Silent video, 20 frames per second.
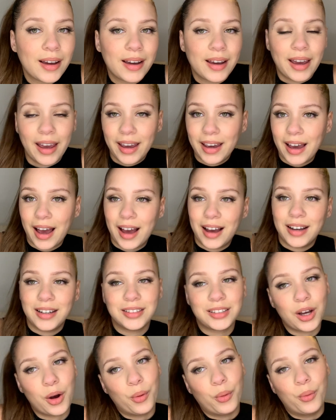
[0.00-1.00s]
Hey guys,
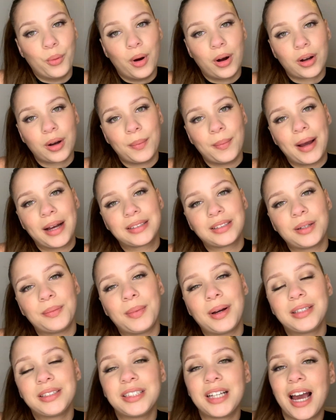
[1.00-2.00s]
welcome back to
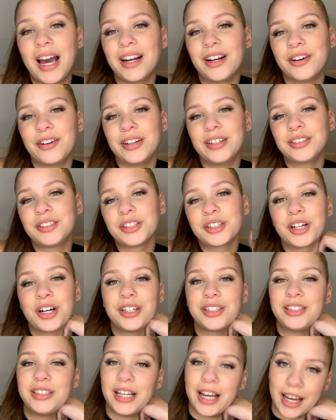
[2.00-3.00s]
my channel. It's your girl
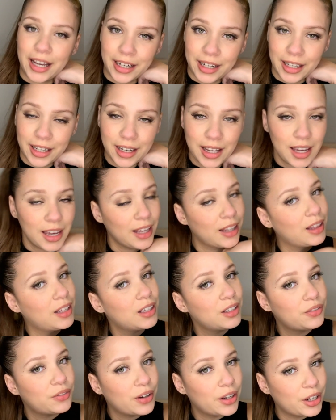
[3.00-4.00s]
Danny. In this
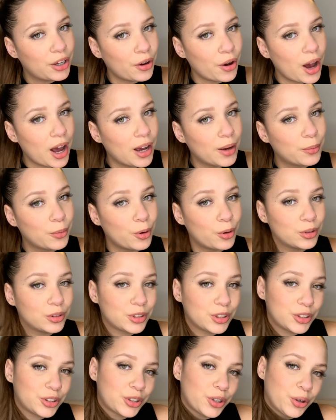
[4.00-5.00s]
video, I'm going to
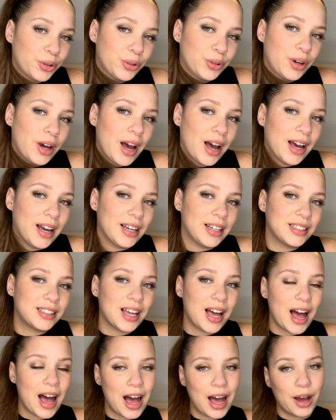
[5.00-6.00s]
show you guys
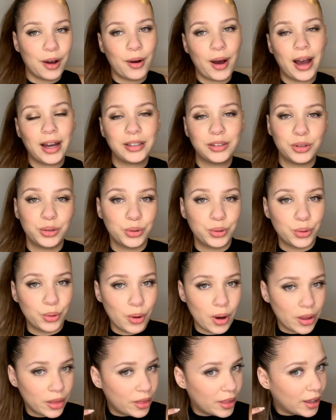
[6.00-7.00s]
how I do
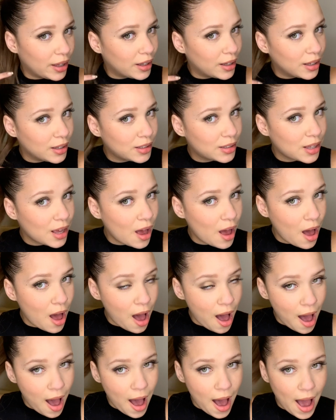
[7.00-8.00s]
this
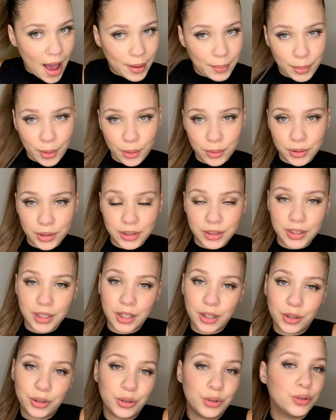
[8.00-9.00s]
high
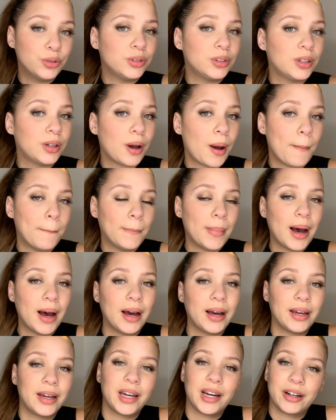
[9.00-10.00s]
ponytail using
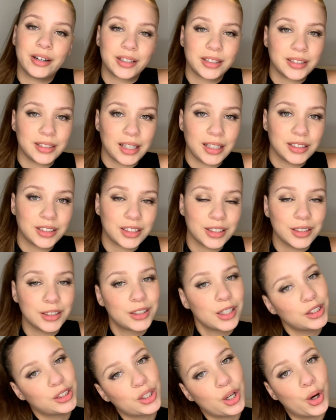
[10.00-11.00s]
my hair extensions.
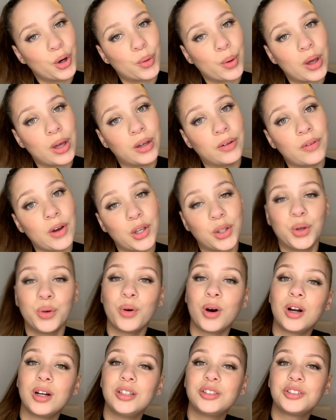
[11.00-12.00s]
So if you
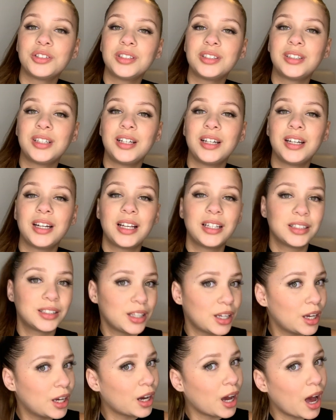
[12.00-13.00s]
are interested in
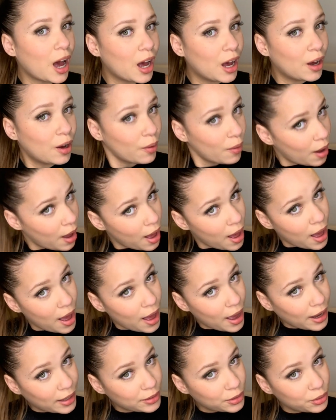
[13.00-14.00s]
seeing how
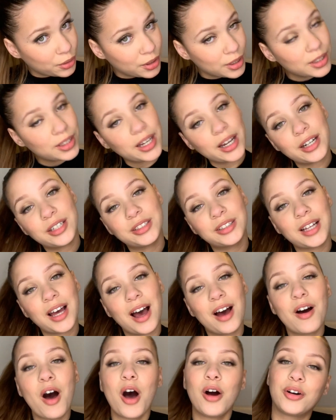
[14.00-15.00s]
I do this
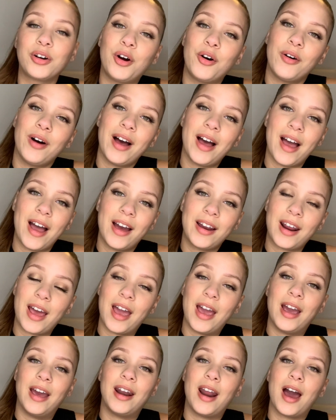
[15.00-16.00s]
hairstyle, go ahead
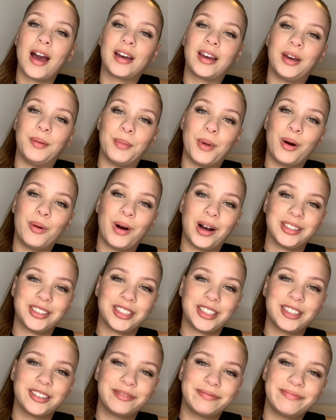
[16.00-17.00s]
and keep on
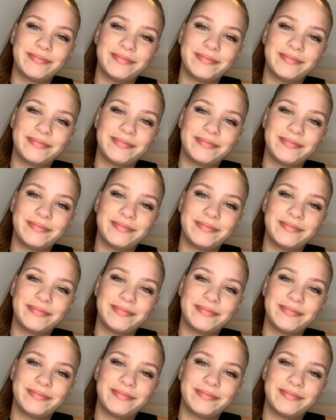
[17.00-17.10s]
watching.